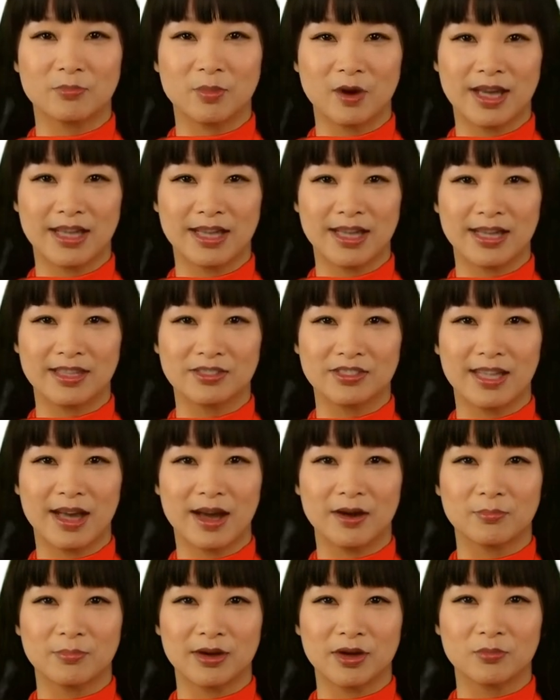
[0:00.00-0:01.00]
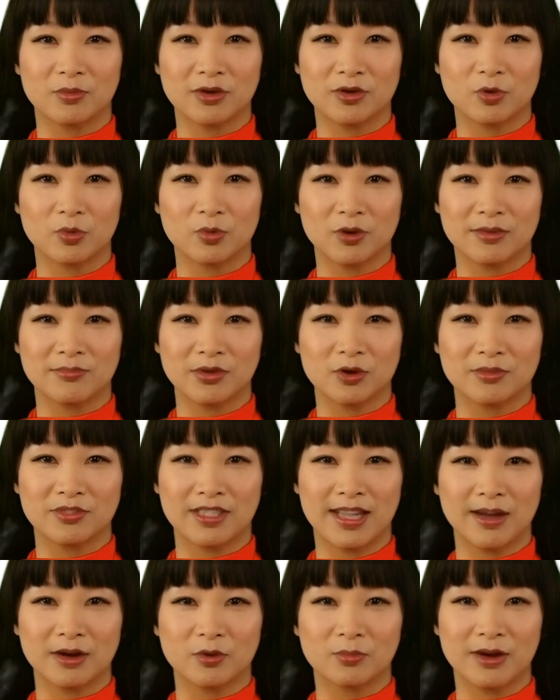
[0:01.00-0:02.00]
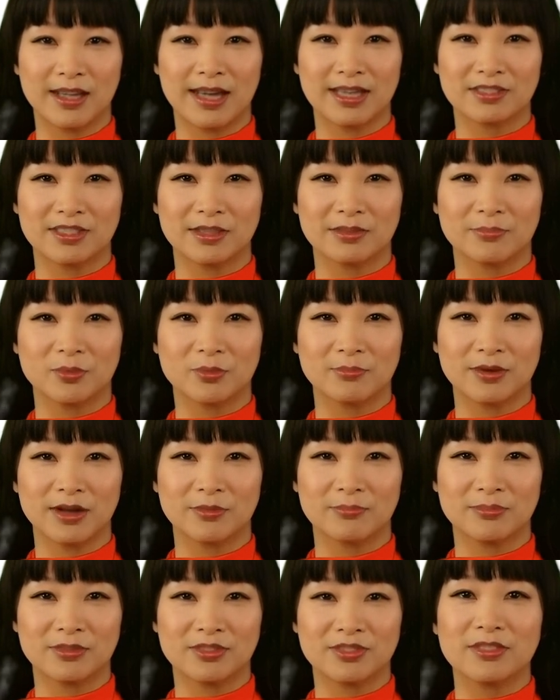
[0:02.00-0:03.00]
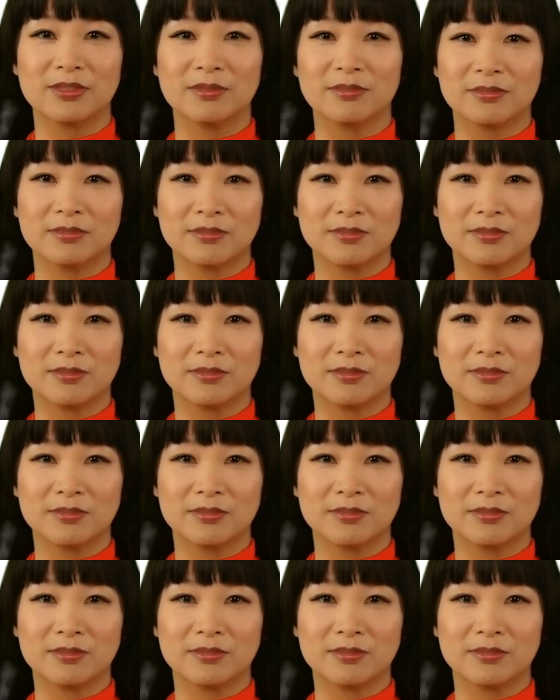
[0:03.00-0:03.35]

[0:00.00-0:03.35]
We're here to help you with all of your tech-related problems.